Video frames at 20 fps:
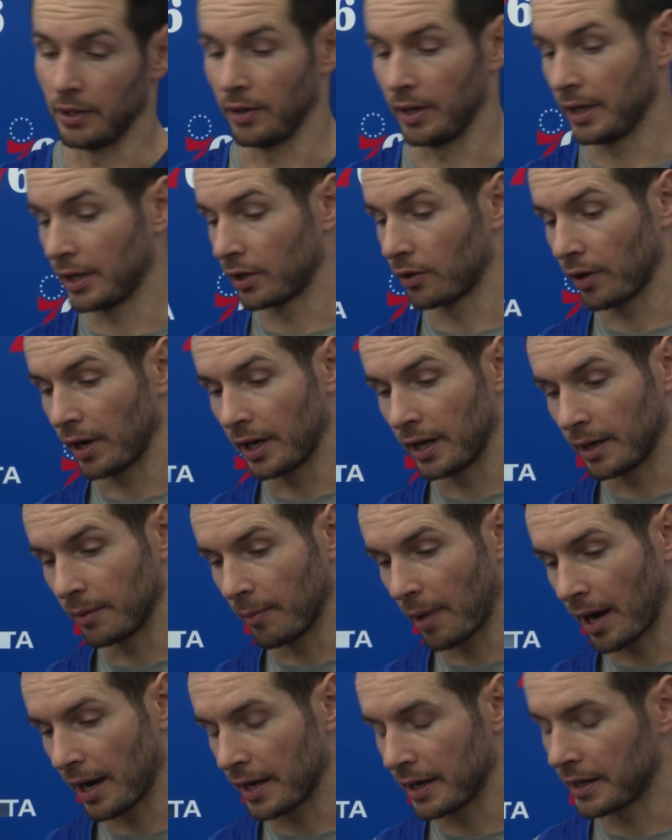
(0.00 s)
Integrating
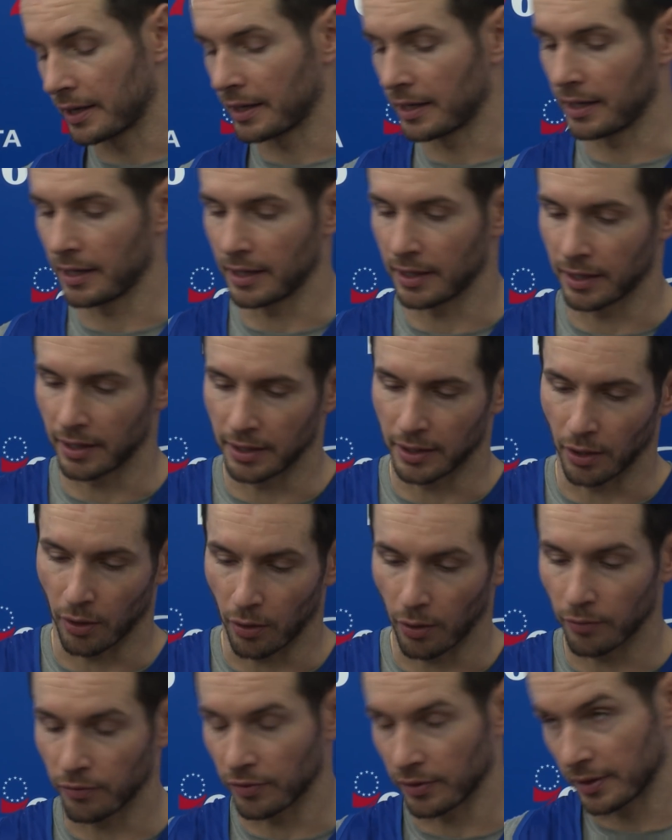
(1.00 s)
Mike,
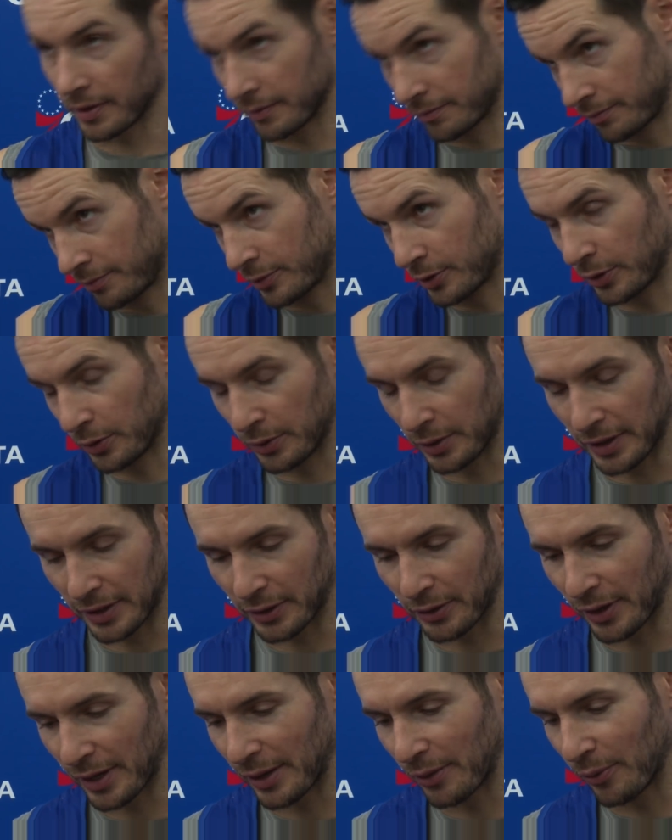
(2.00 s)
hopefully soon
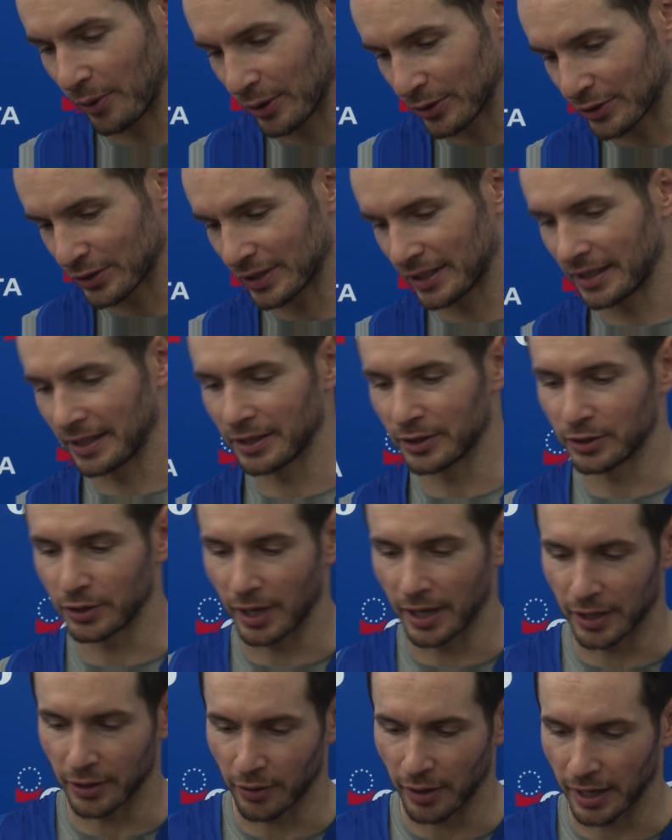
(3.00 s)
integrating Wilson,
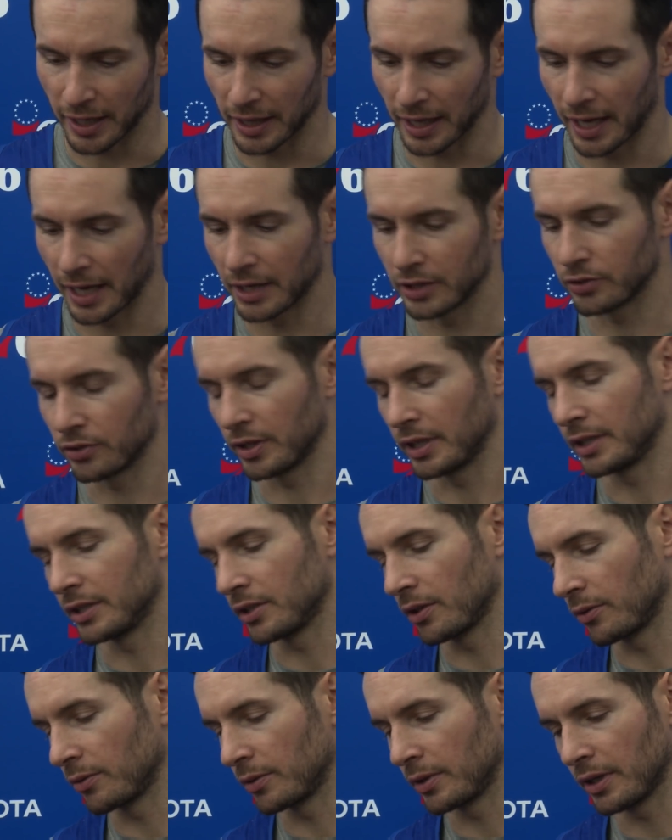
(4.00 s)
integrating Landry, and
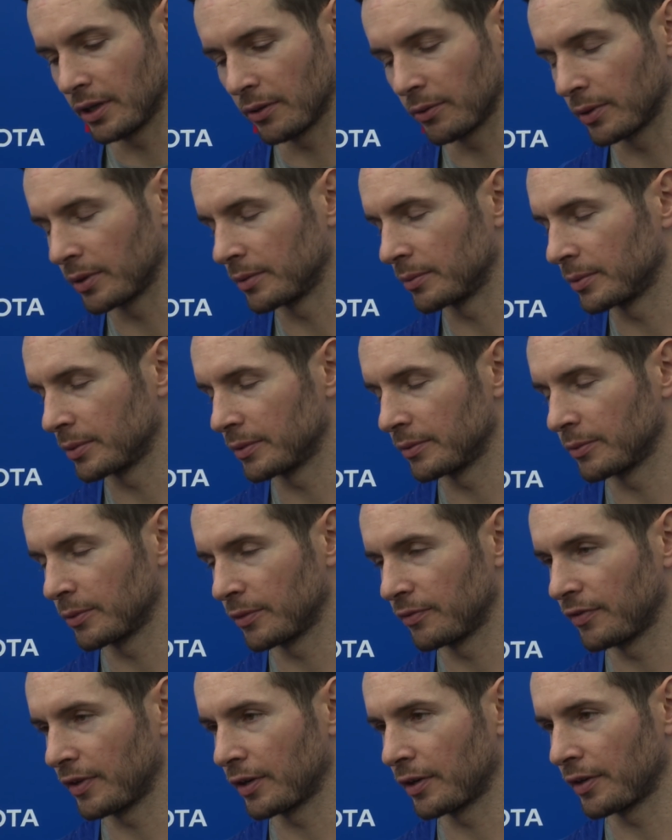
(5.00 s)
so we're
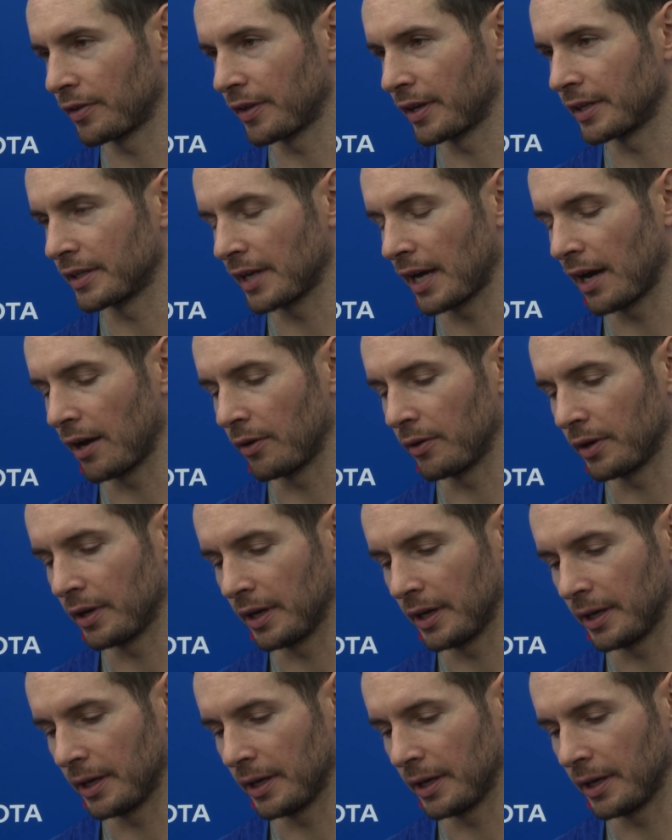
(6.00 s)
figuring things out.